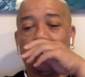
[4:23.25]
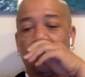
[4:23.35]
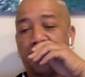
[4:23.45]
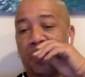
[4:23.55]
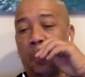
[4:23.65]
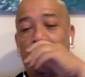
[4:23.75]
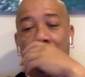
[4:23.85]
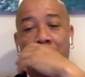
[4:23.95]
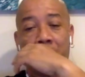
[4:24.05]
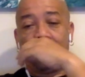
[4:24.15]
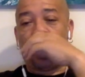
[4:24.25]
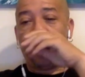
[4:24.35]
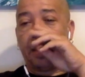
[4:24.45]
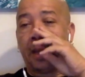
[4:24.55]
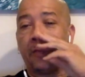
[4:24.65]
So I
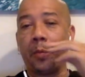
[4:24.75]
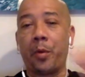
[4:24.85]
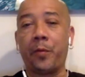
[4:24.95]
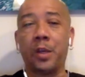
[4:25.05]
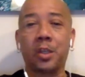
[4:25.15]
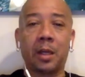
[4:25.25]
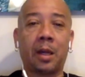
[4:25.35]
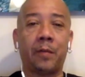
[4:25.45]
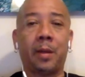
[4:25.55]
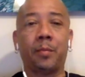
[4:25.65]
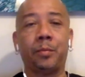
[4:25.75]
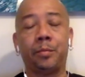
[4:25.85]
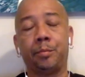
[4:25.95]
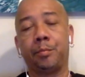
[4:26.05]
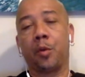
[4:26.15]
mean every profession have them
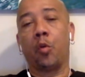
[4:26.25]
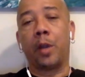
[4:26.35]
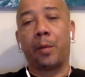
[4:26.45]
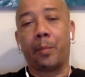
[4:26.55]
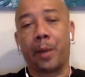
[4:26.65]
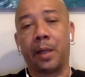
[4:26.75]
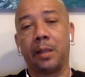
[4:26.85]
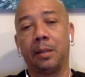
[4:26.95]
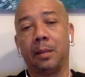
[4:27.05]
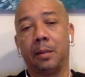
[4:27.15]
good and bad.